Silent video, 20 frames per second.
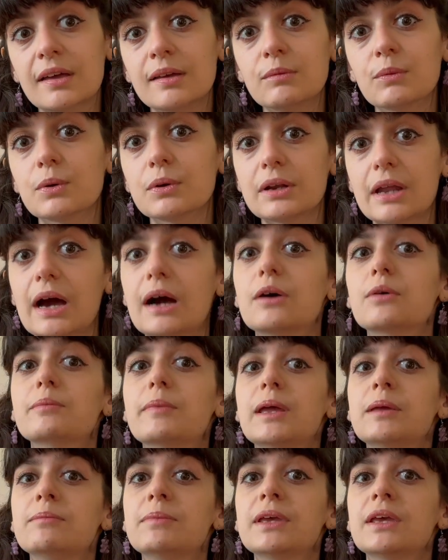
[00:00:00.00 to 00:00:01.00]
well, now
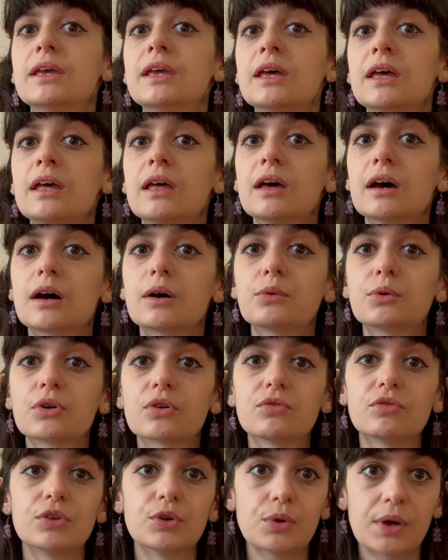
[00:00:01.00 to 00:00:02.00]
maybe I want a
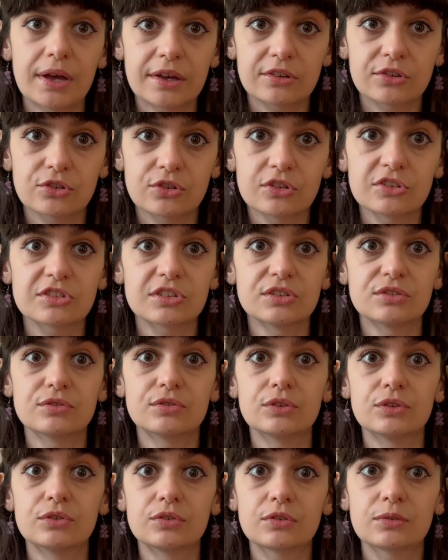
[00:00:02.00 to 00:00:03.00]
few extras and a
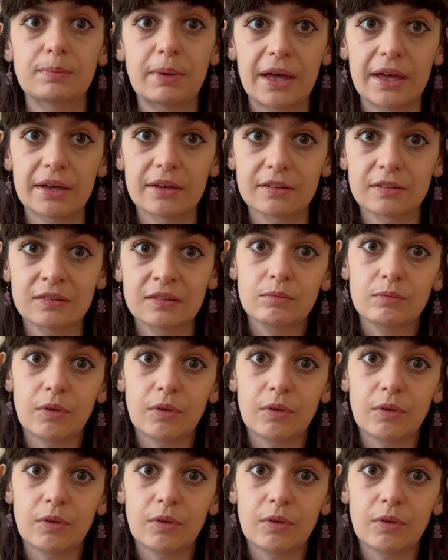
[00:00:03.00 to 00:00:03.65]
few spares.